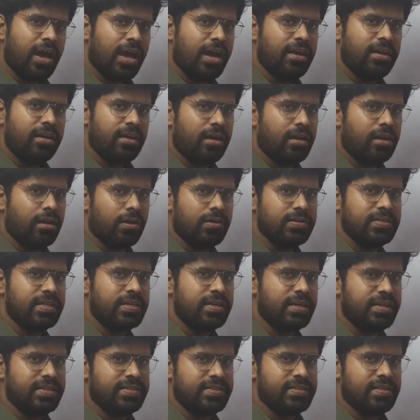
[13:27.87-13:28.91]
and cause
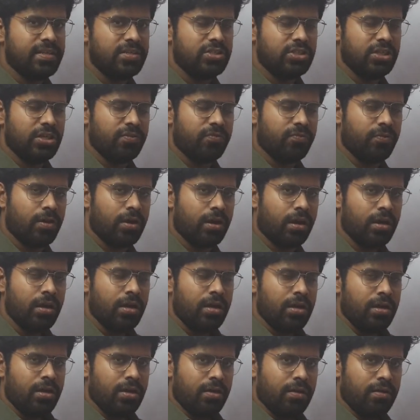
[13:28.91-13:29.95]
increase in the GFR.
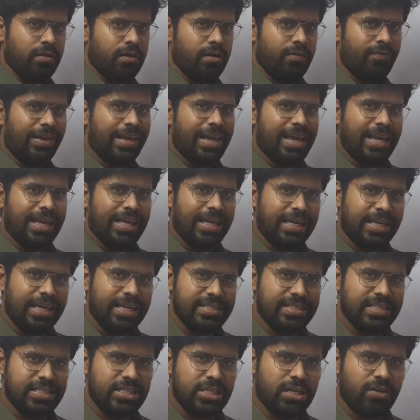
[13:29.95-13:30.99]
Uh, we can
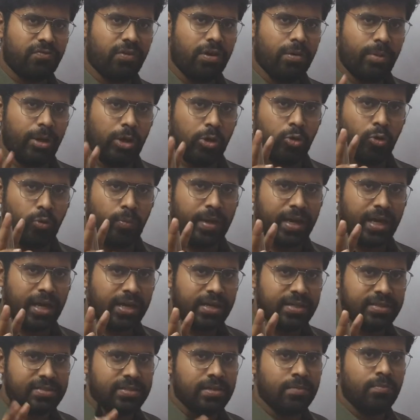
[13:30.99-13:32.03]
increase the GFR by two
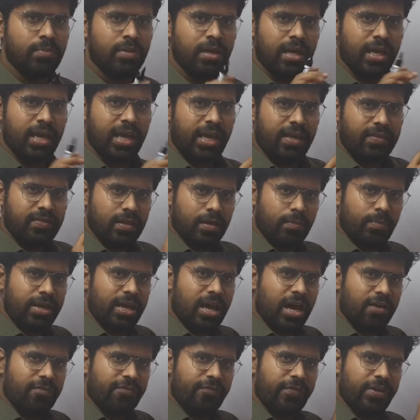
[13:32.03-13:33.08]
mechanisms, either by
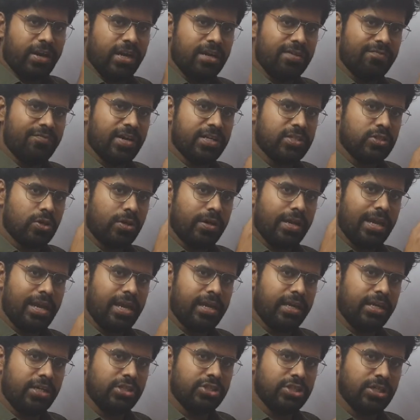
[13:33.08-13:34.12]
afferent
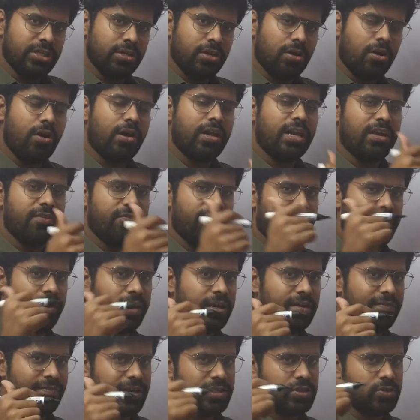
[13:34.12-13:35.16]
vasodilatation or
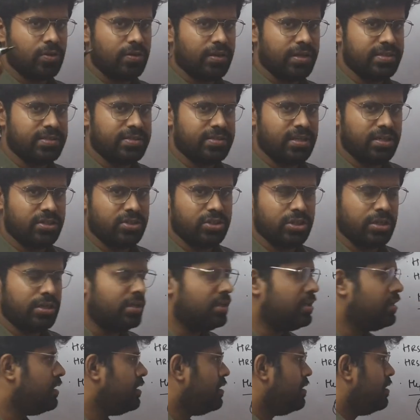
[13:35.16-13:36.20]
efferent vasoconstriction.